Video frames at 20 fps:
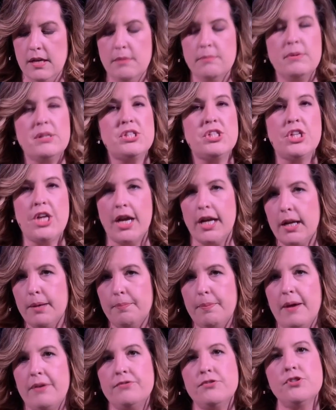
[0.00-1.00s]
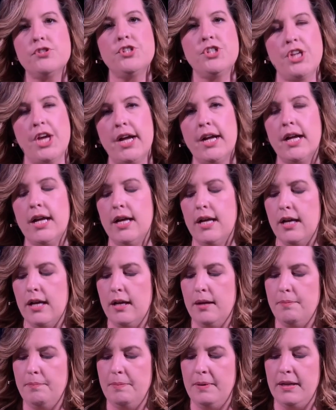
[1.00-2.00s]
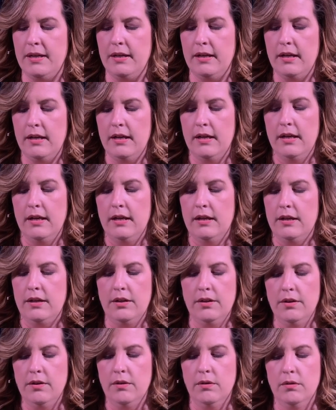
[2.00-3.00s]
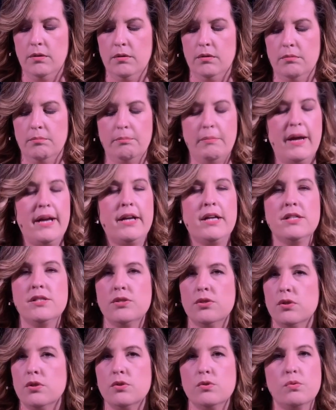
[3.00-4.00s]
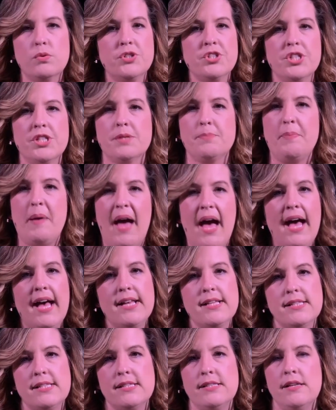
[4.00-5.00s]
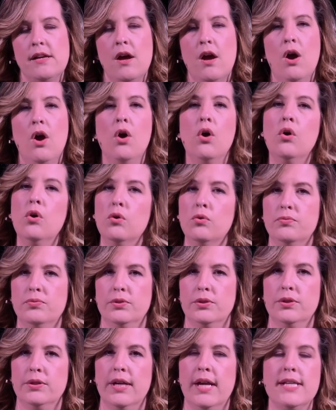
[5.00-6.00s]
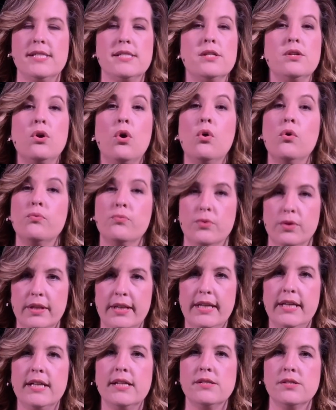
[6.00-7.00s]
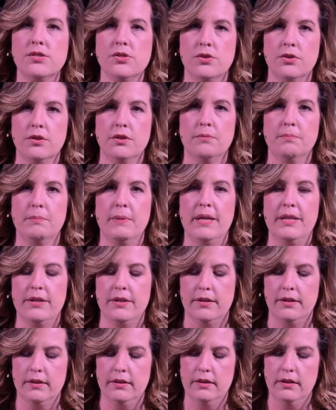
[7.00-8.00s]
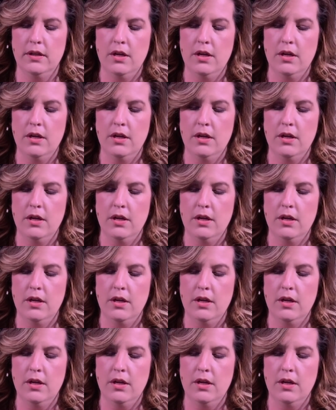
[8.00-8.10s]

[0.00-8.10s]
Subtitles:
But checkup after checkup, and my concerns were just passed over as an overly concerned mother.